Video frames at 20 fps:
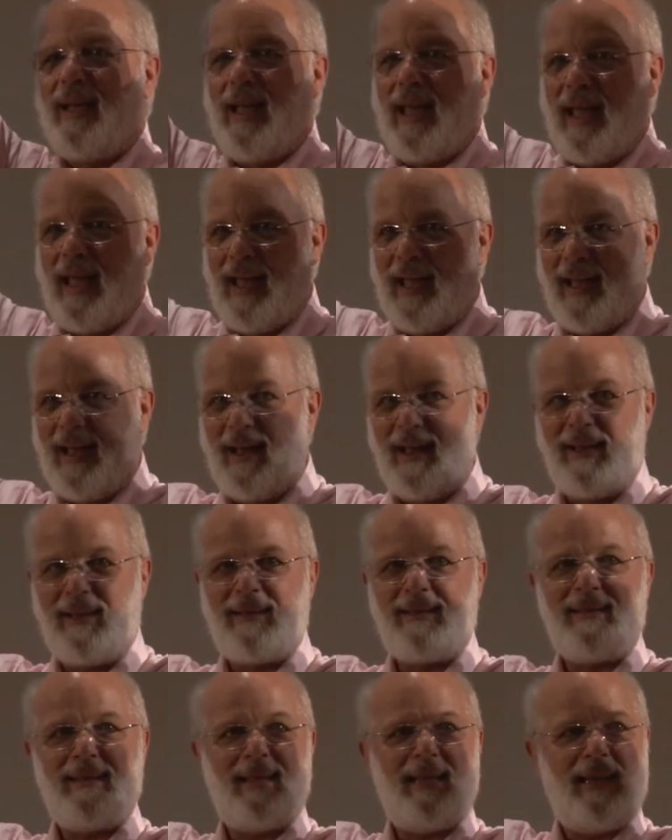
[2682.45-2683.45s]

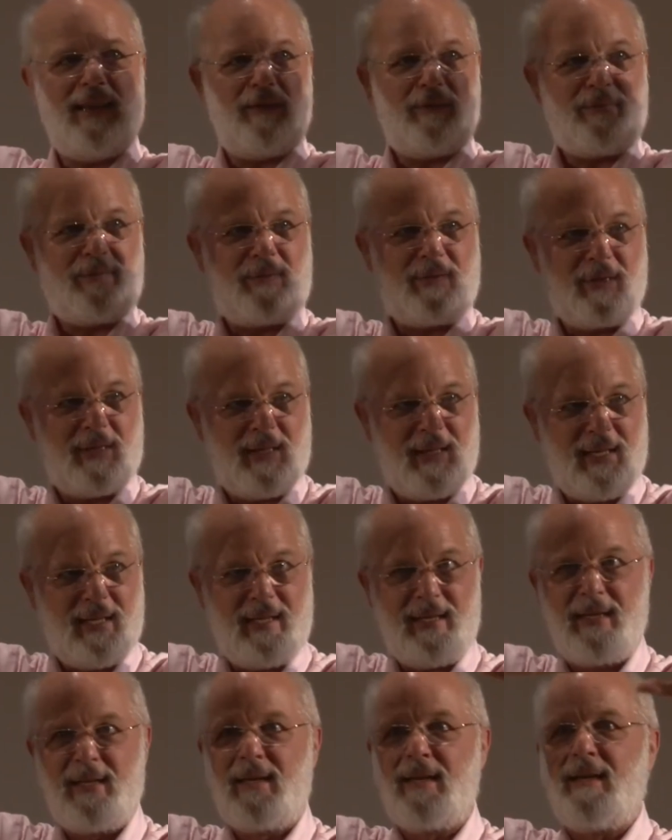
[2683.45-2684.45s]
and if
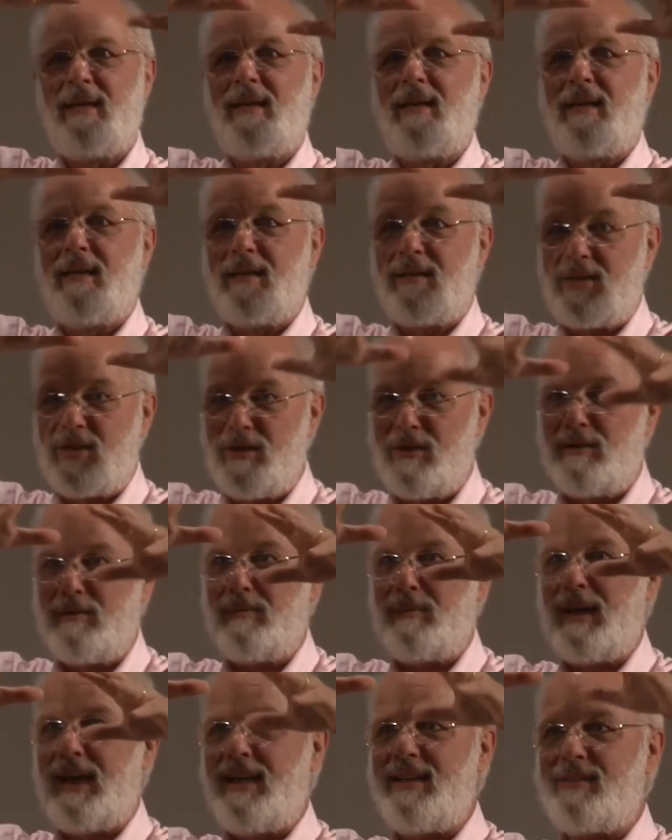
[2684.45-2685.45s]
the
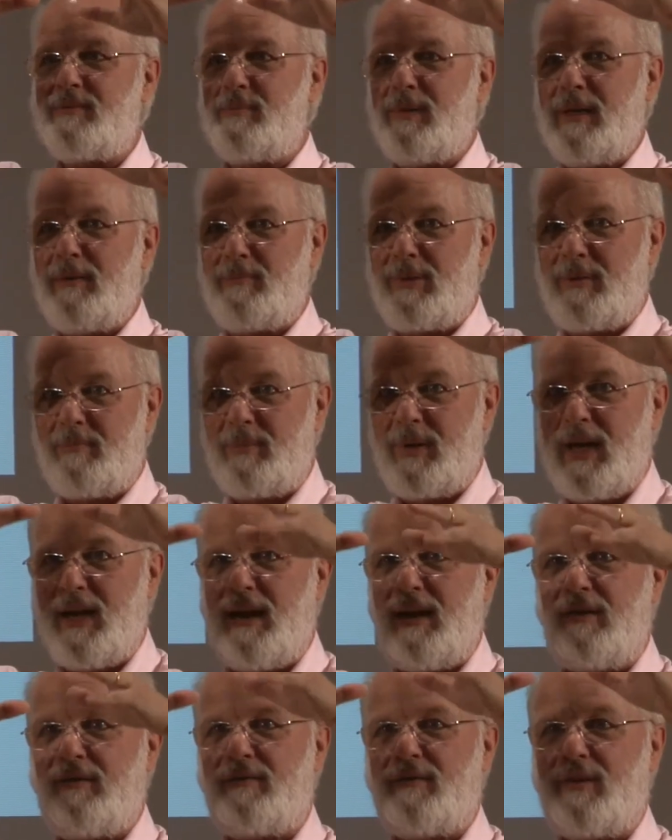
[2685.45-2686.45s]
tomb has been
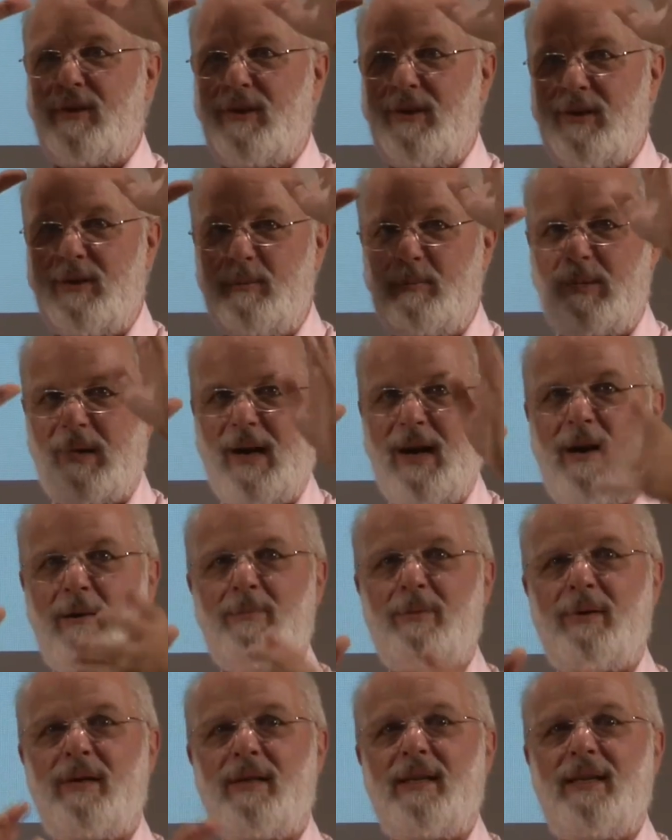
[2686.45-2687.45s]
prepared for you
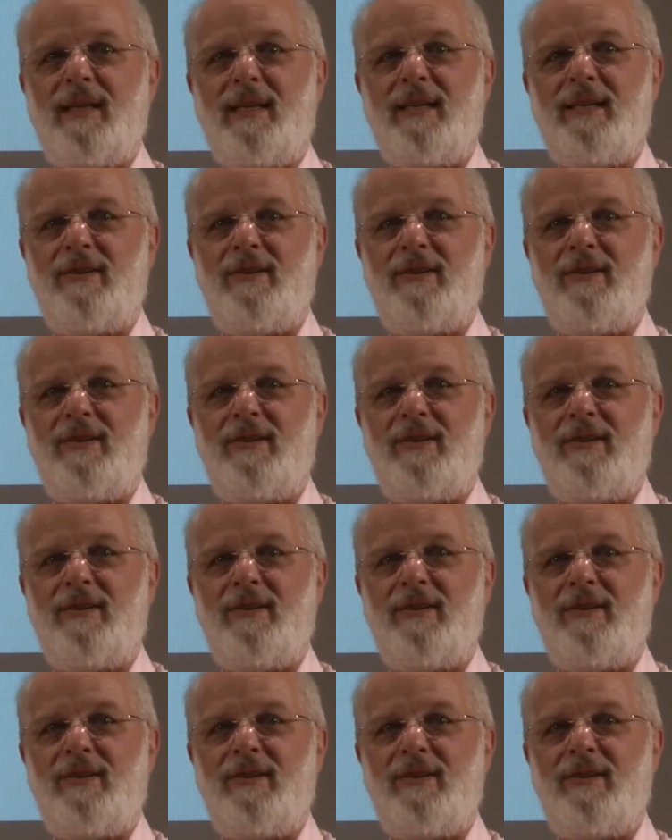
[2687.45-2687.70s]
properly.